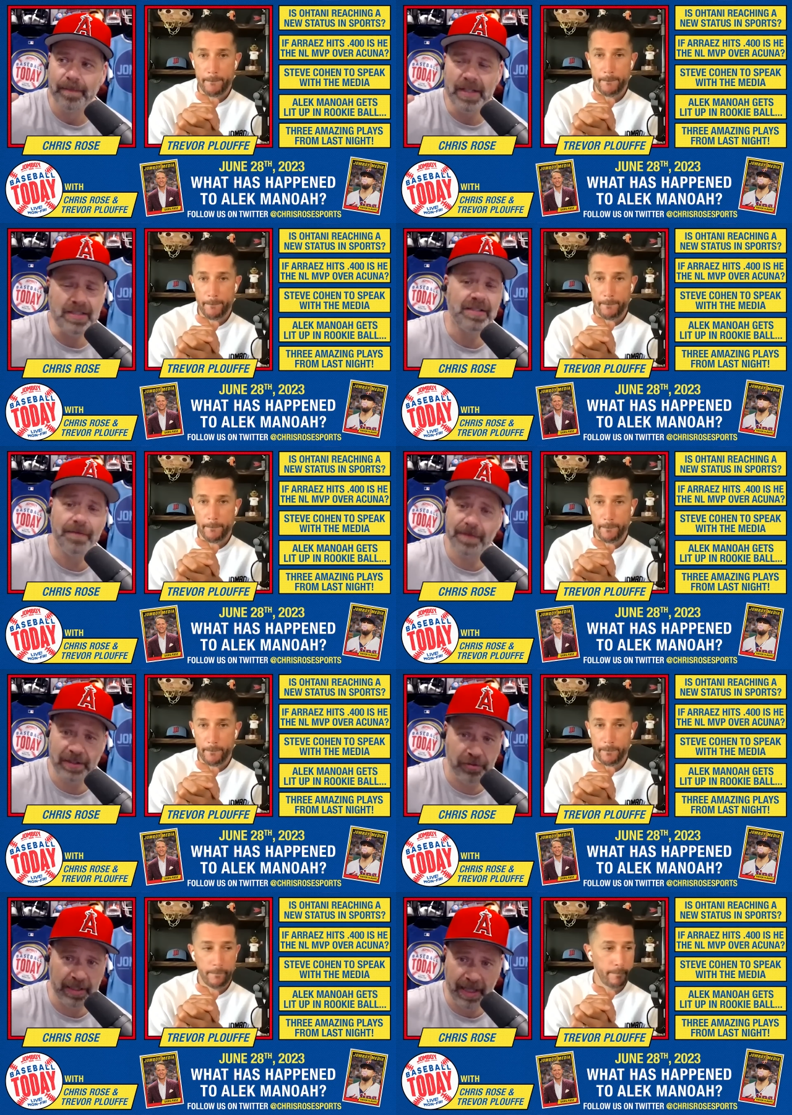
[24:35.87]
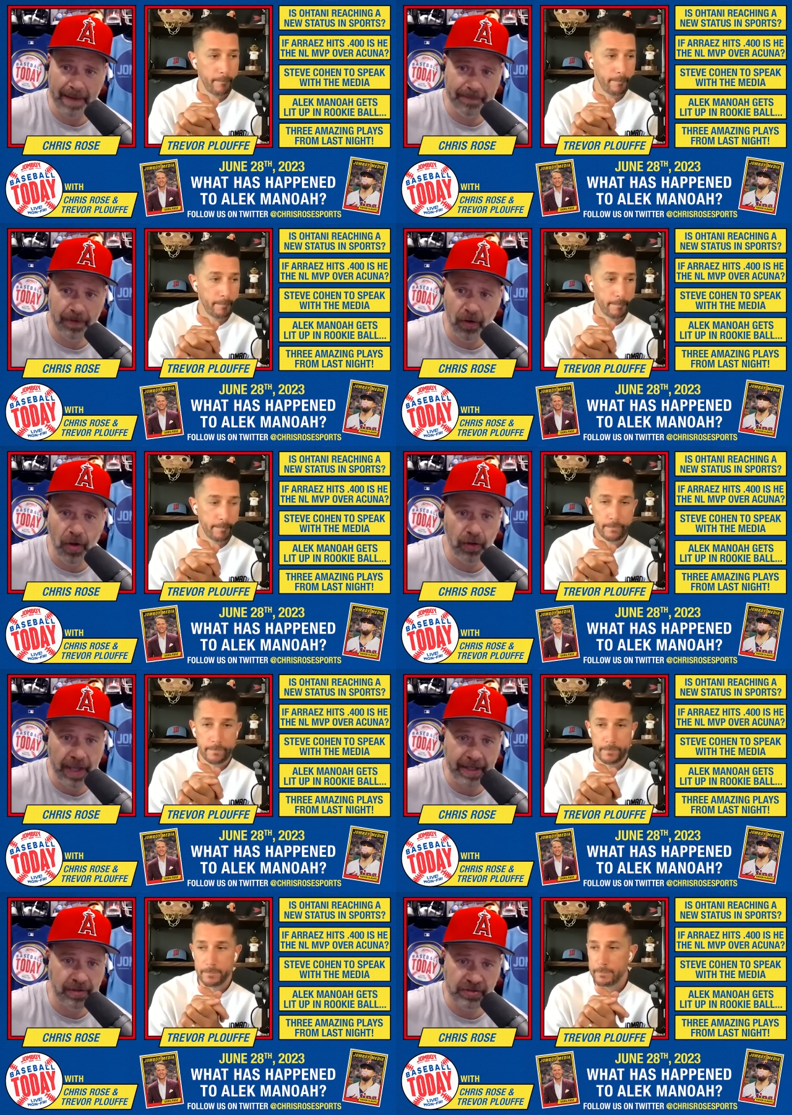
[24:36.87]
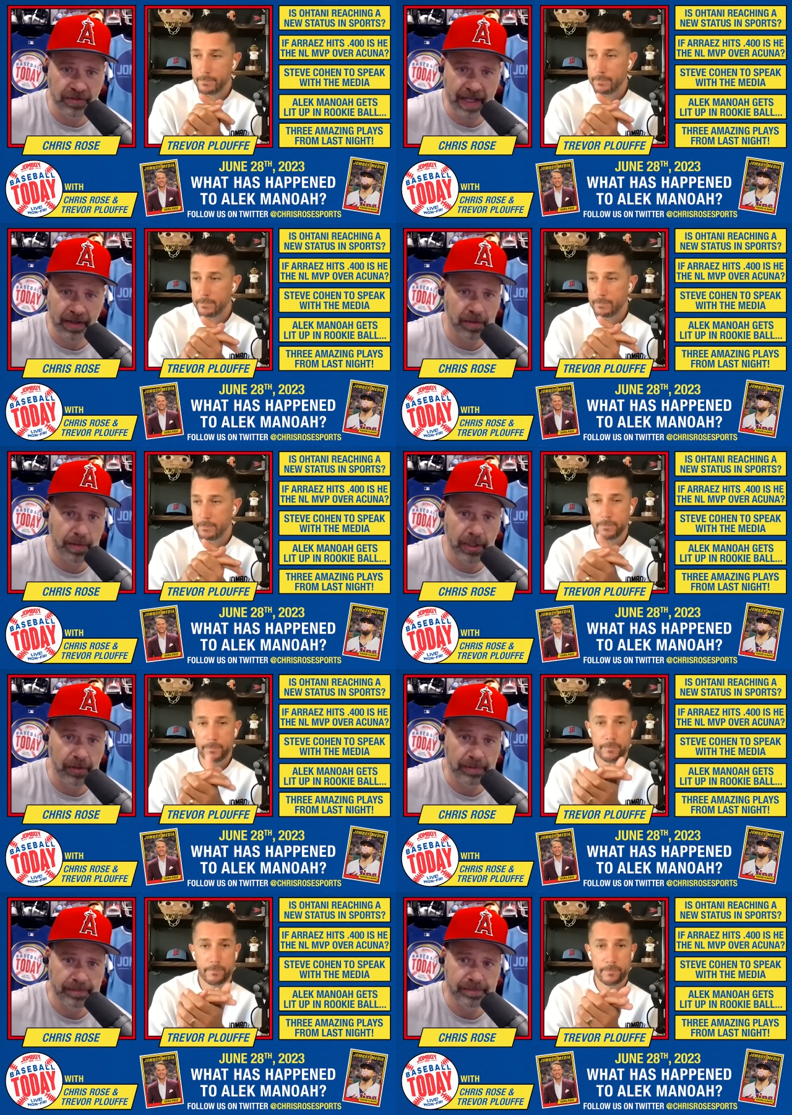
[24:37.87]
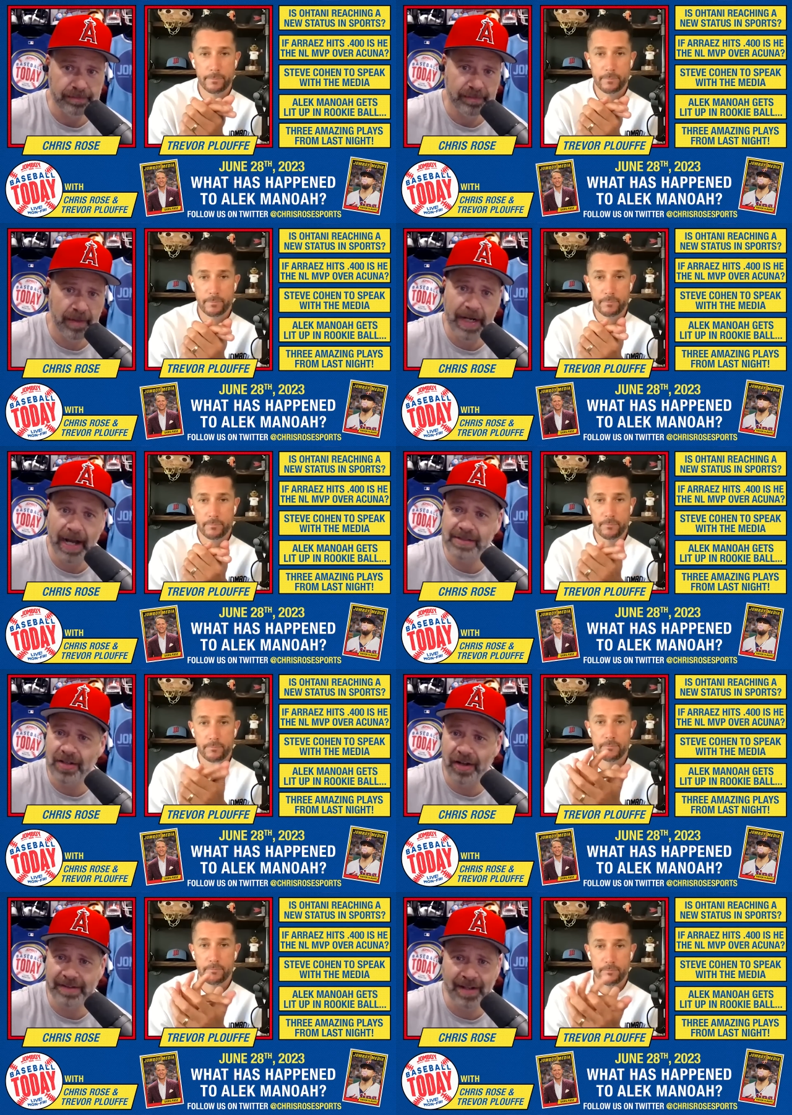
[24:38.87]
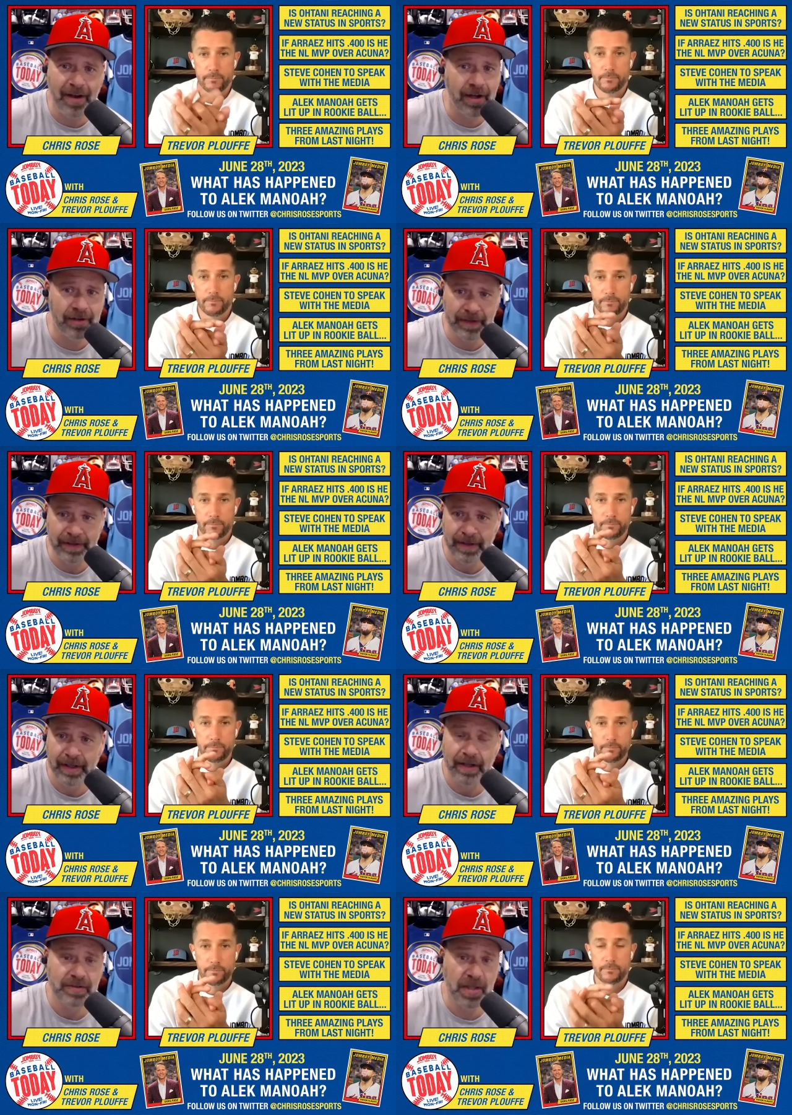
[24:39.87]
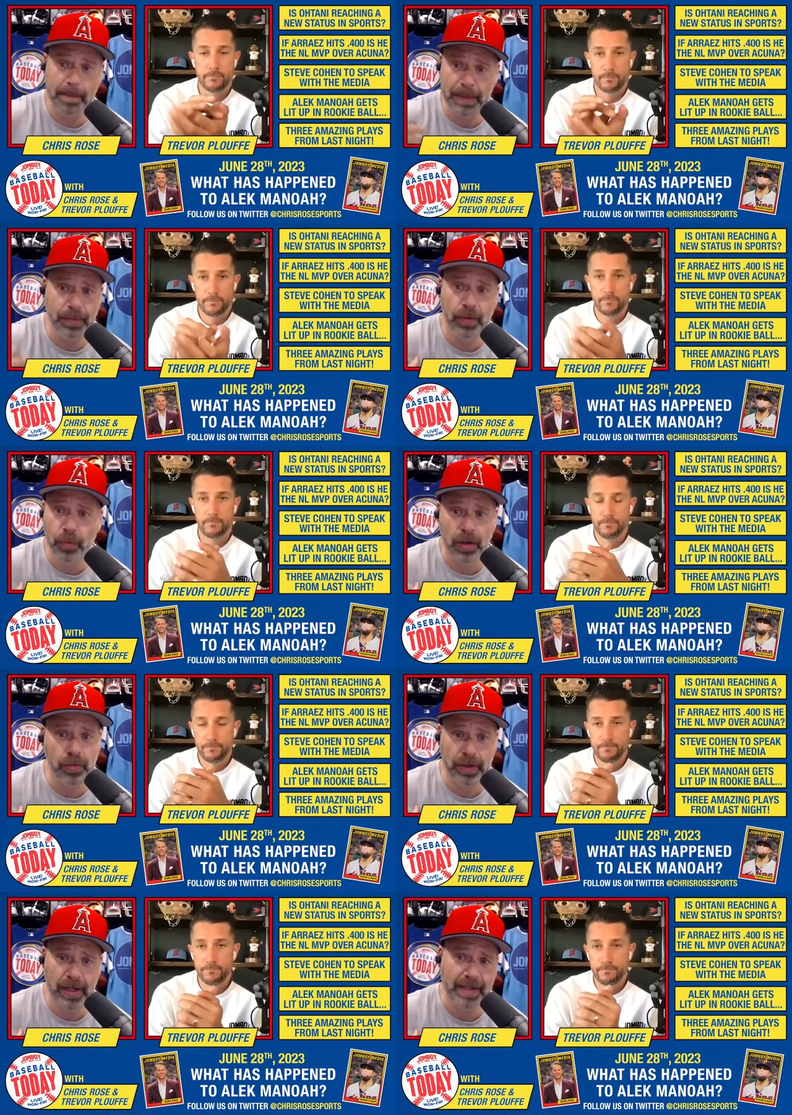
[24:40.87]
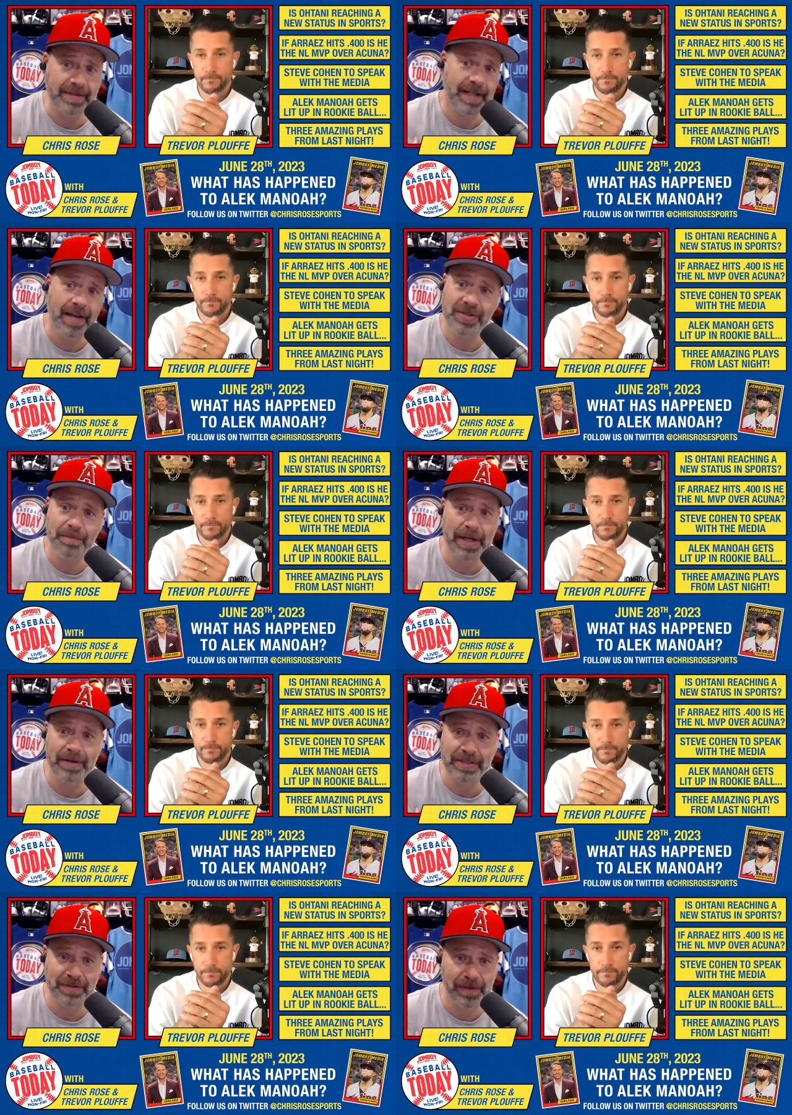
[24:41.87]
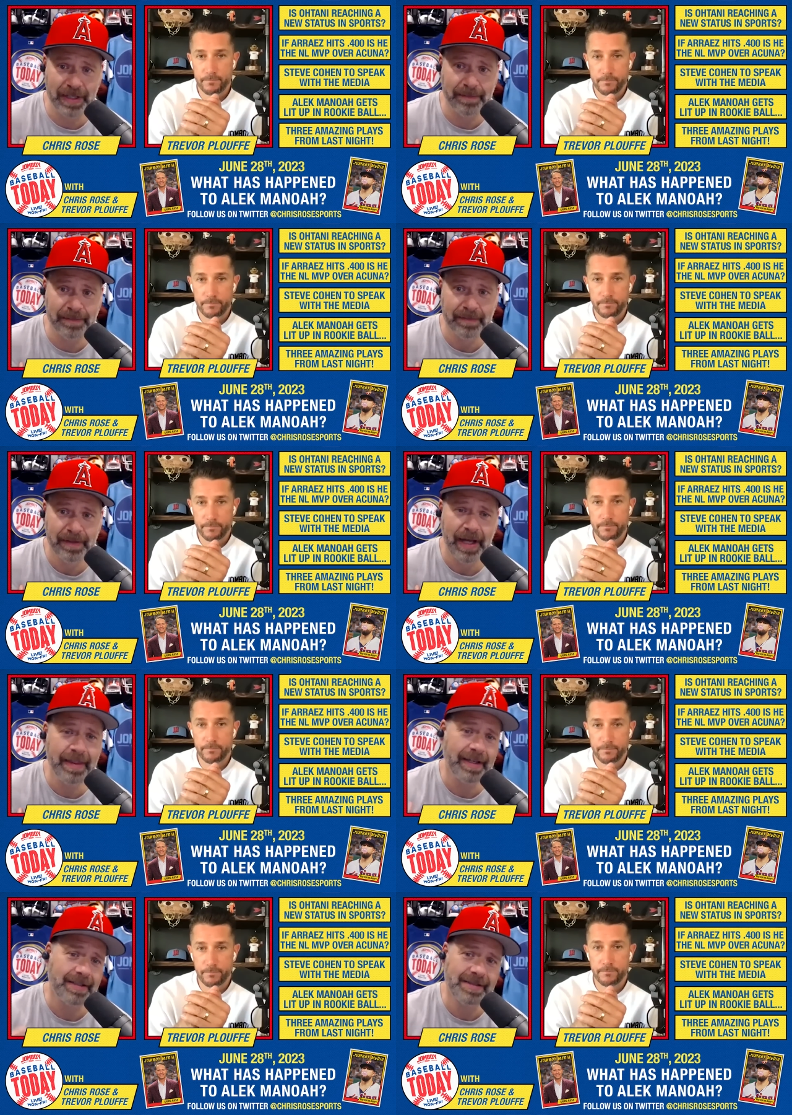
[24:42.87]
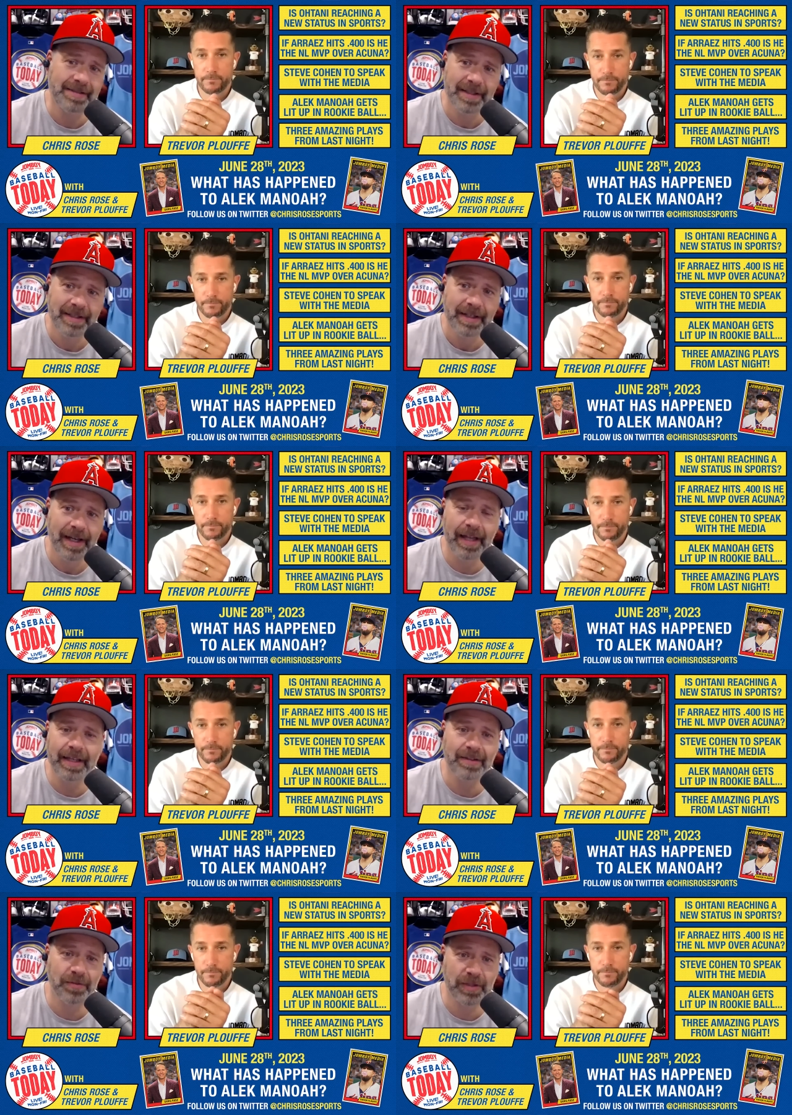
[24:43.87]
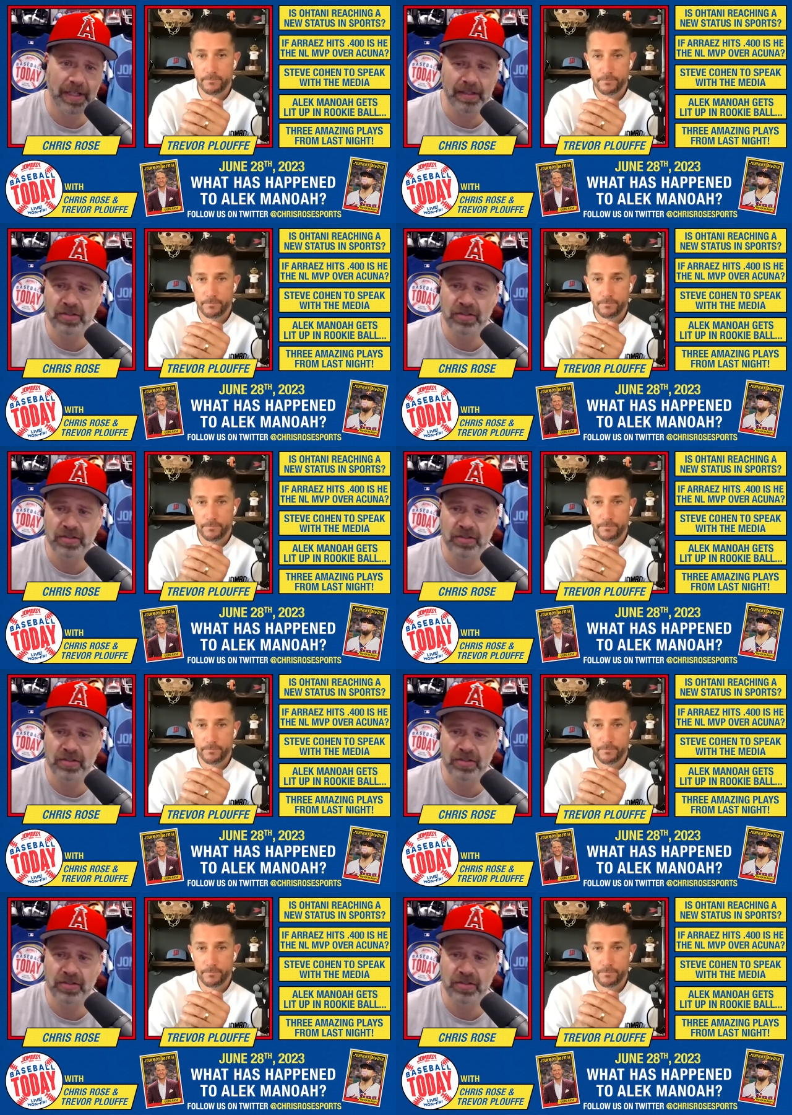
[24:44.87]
Speaker 1: this is a victory lap for all haters of Alek Manoah. I mean, I saw a ton of it. Some people that work with us, and I was embarrassed for them. I think it's, I think it's ridiculous.